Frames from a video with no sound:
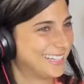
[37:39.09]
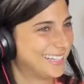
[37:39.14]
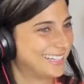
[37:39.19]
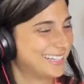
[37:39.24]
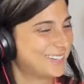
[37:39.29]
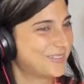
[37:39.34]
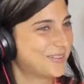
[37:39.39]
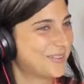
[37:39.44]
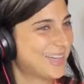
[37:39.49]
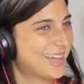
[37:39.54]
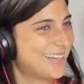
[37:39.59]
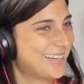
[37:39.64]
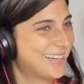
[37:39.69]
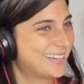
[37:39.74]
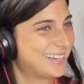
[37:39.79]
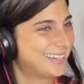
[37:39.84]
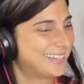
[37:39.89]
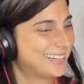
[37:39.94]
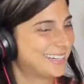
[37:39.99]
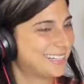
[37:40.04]

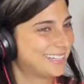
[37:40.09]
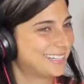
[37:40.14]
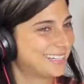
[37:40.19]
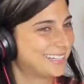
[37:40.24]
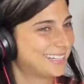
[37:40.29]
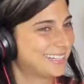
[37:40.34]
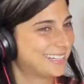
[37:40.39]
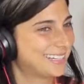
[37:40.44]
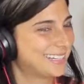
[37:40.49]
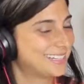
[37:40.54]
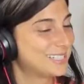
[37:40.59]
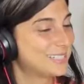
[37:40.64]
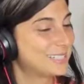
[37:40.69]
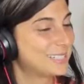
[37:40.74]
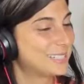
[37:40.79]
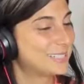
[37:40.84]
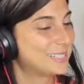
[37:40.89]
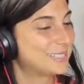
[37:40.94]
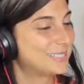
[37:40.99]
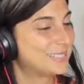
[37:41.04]
Okay.
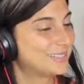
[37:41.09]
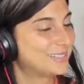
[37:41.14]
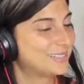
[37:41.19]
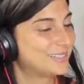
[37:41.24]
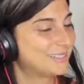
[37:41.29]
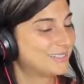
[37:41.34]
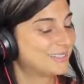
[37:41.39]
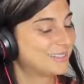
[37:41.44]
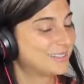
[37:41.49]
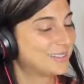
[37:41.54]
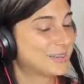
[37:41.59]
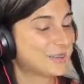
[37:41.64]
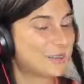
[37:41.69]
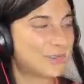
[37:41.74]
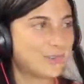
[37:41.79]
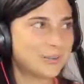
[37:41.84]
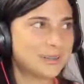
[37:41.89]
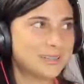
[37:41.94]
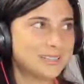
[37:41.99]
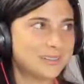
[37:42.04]
There are
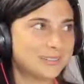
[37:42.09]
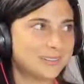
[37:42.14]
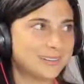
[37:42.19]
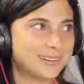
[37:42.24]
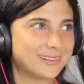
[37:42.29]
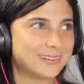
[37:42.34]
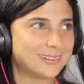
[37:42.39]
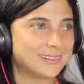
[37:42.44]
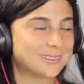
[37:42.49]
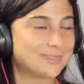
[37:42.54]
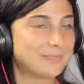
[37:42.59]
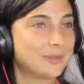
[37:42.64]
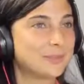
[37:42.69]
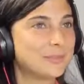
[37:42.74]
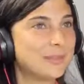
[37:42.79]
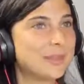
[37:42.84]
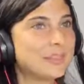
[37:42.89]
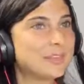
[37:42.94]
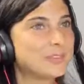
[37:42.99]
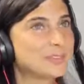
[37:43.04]
3 different, for
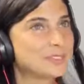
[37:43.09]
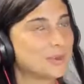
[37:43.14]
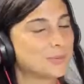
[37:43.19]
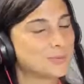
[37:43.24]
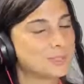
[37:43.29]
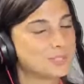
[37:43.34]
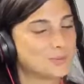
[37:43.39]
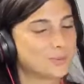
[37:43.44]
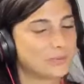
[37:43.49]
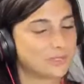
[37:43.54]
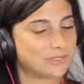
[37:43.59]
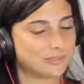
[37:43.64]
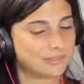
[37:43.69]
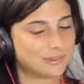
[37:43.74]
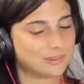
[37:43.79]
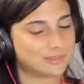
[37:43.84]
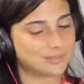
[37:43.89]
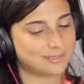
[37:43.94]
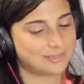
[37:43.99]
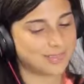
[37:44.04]
me, there's always 3
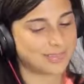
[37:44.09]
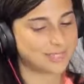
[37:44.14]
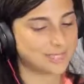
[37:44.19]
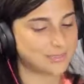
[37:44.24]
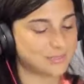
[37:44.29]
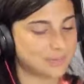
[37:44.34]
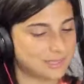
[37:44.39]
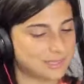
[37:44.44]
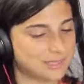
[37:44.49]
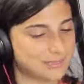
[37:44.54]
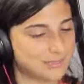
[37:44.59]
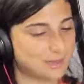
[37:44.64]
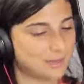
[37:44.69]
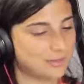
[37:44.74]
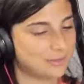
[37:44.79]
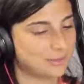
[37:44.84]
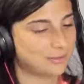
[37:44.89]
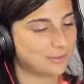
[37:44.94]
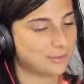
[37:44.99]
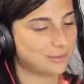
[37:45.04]
different aspects of
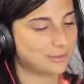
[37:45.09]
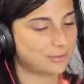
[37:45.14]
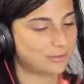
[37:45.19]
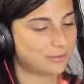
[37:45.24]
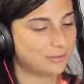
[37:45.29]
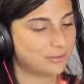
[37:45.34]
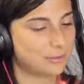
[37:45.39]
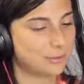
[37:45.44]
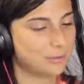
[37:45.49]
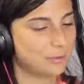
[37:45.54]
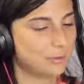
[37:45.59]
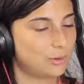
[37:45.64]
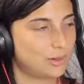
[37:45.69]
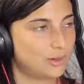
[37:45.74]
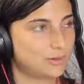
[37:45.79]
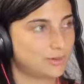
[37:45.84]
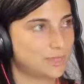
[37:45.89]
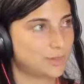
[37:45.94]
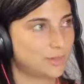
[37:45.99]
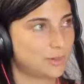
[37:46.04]
health. You have like the food, you
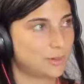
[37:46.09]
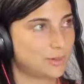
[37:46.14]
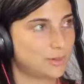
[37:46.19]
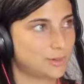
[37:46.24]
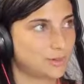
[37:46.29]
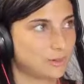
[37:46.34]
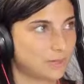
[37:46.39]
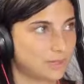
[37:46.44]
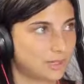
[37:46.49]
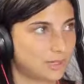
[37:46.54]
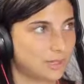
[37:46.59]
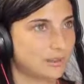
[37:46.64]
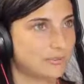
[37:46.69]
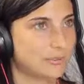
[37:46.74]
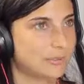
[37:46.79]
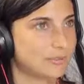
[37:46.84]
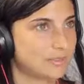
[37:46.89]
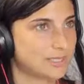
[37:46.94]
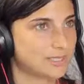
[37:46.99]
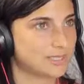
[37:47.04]
have the spiritual, and then you have
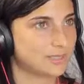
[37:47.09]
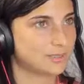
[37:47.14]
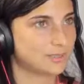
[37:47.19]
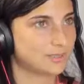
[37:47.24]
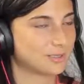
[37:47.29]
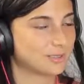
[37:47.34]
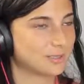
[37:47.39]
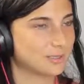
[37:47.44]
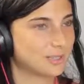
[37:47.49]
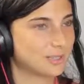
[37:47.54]
the physical.